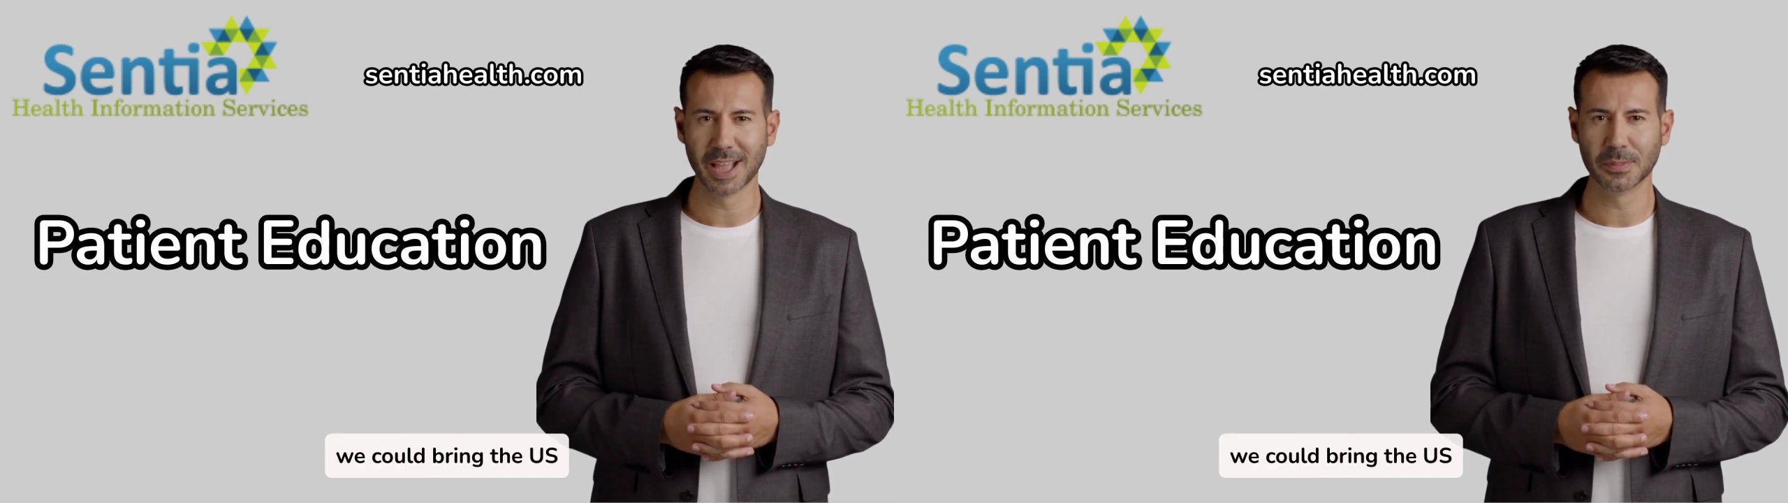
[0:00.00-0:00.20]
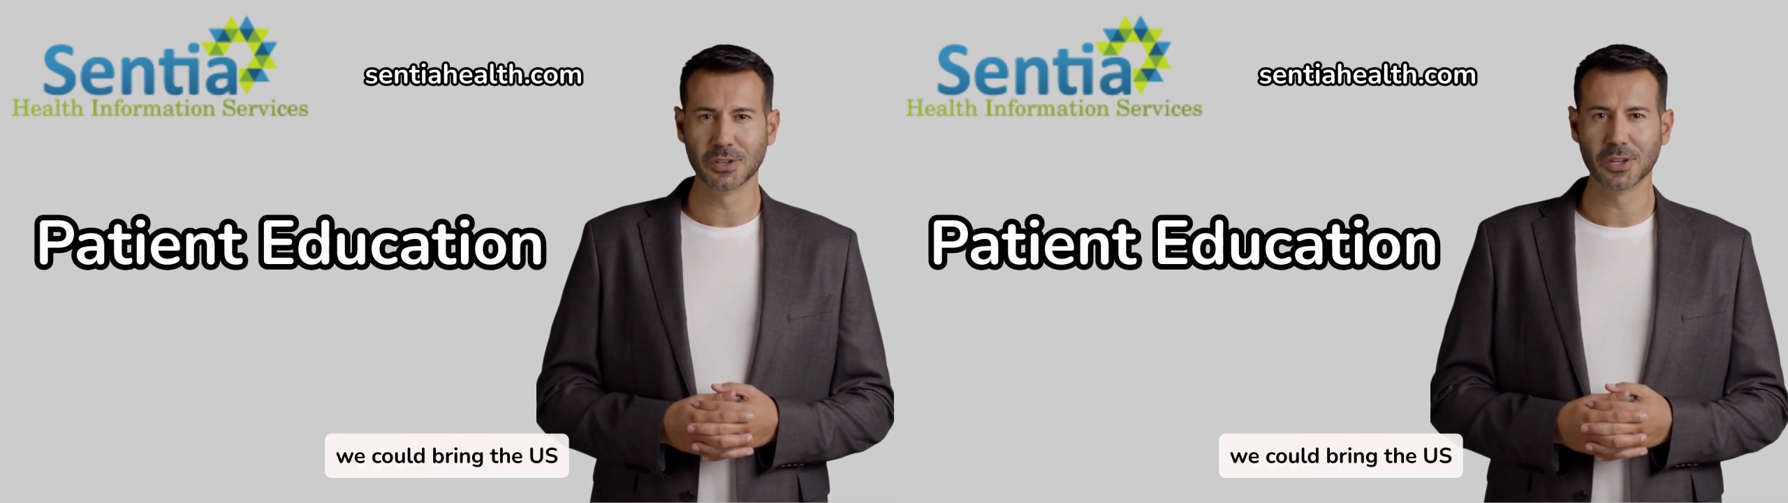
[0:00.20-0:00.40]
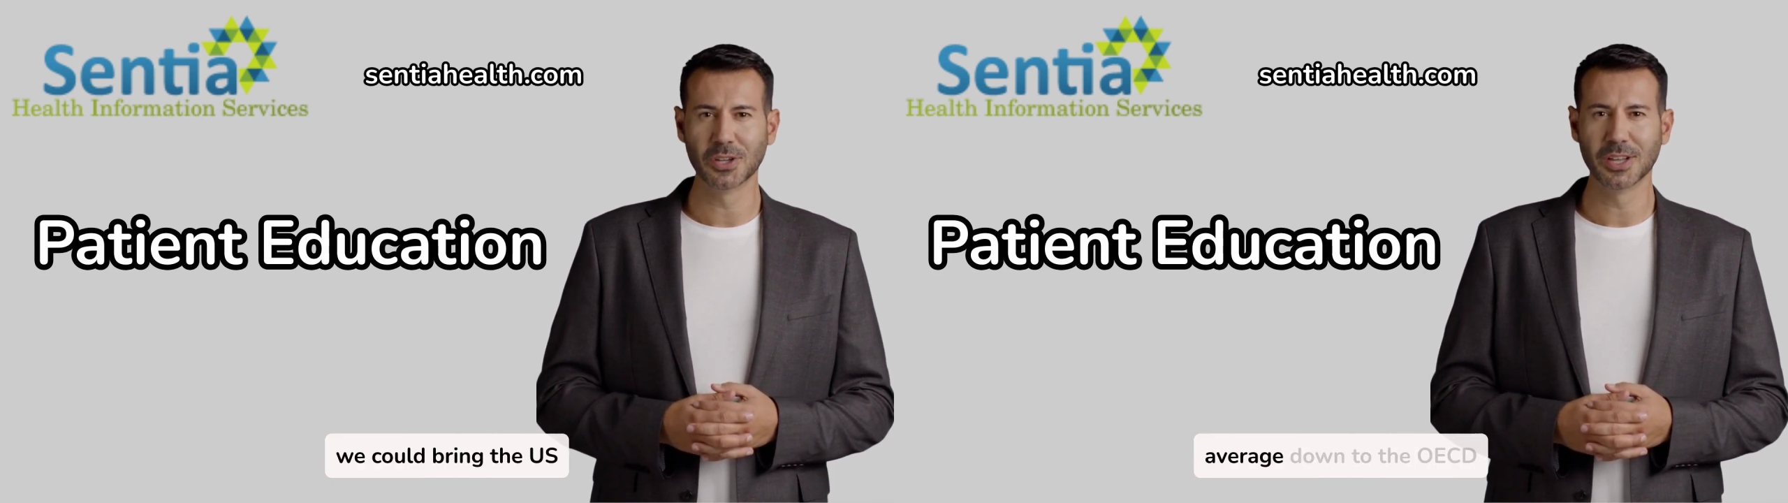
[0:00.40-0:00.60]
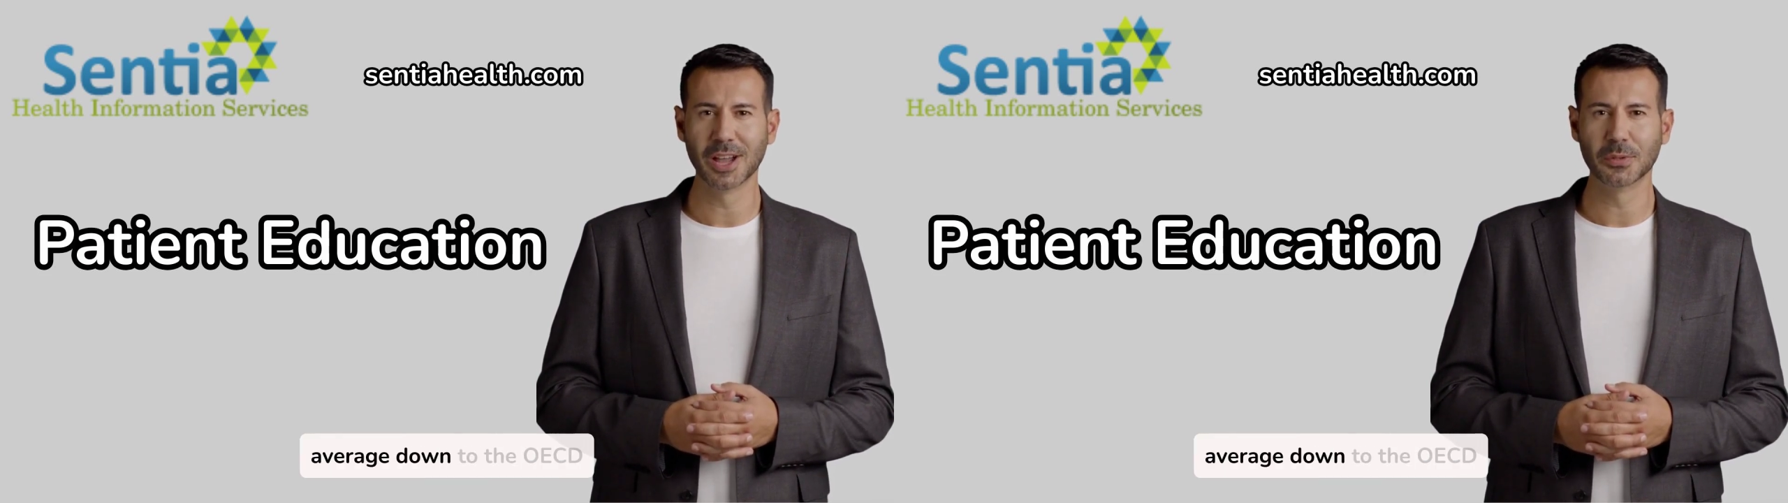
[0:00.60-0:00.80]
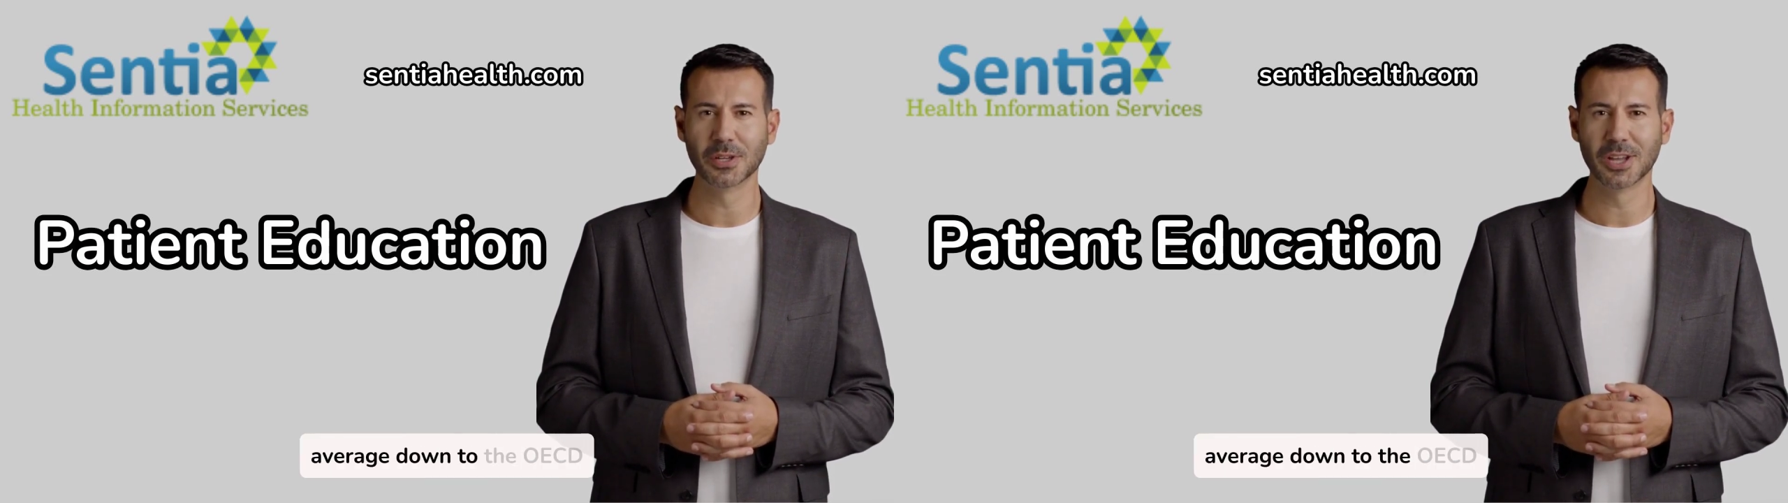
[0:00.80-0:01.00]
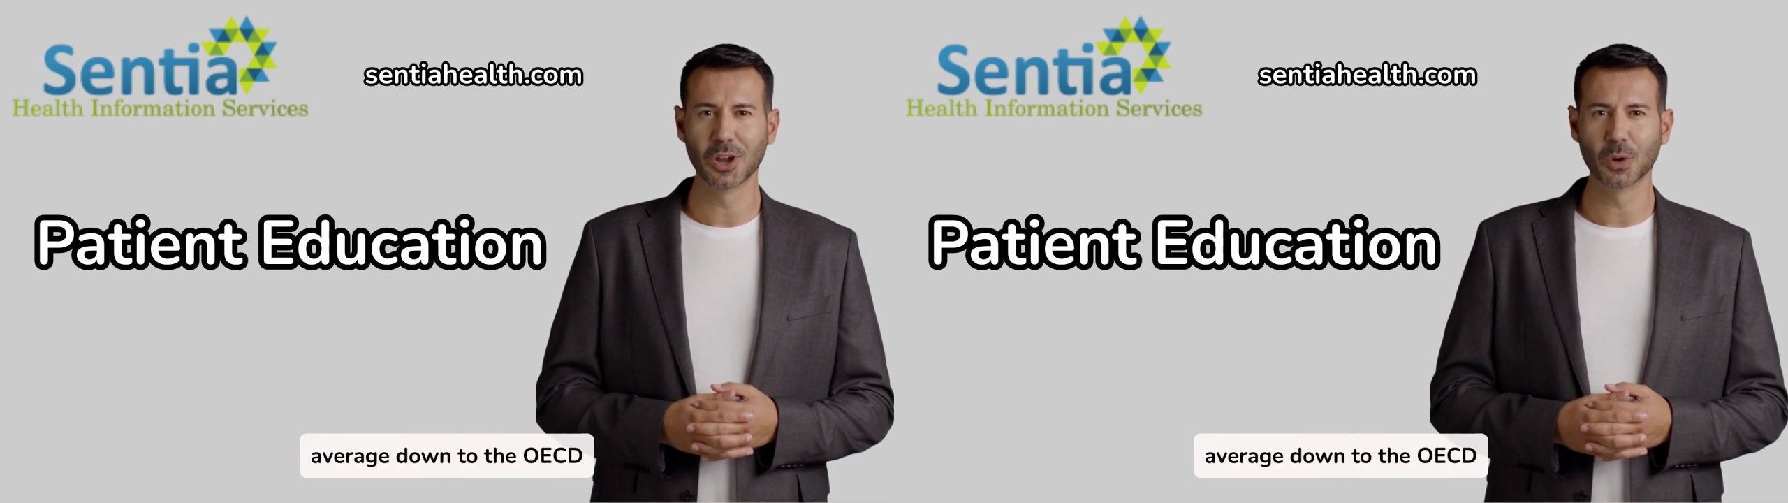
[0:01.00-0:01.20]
average down to the